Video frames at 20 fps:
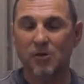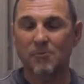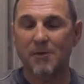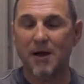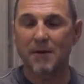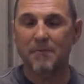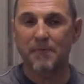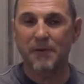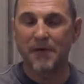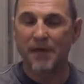it
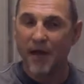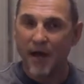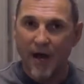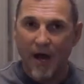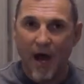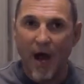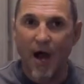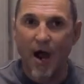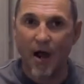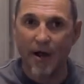might be
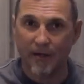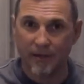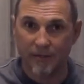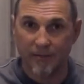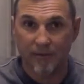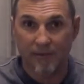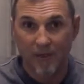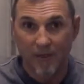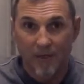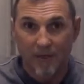
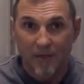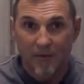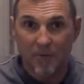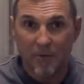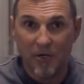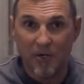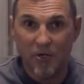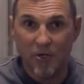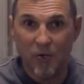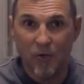heart,
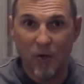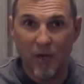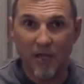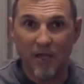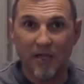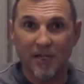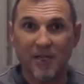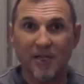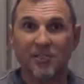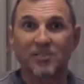but in New
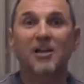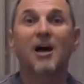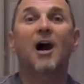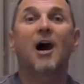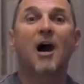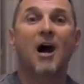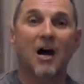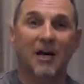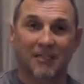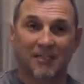England, it's
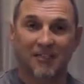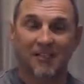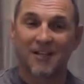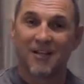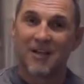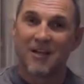heart.